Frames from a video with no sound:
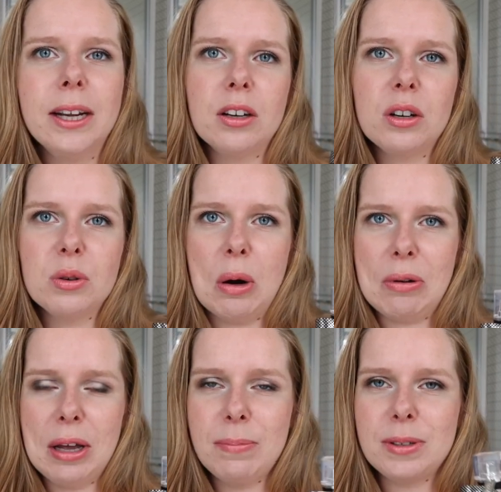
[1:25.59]
and
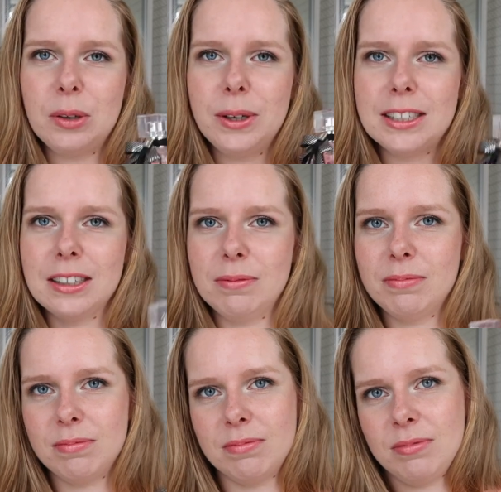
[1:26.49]
grown up so it's a
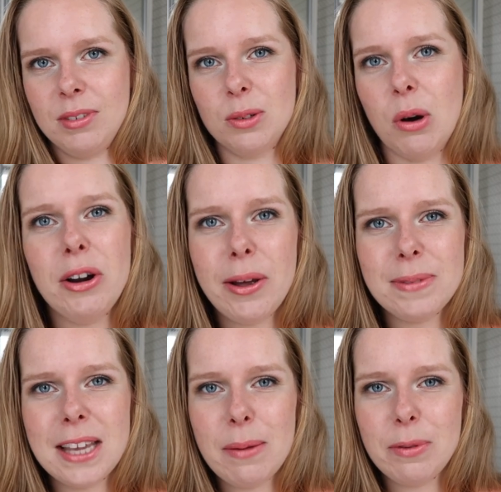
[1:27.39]

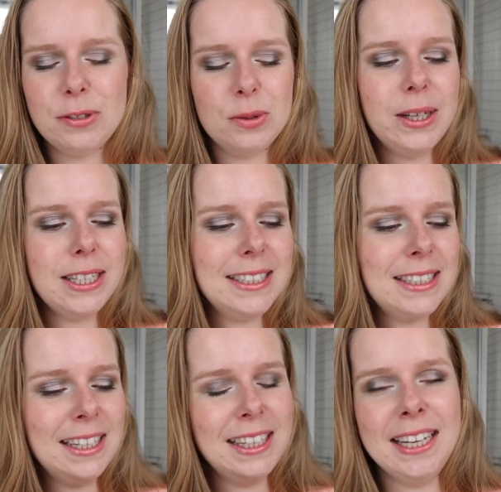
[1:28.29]
grown-up type of sweets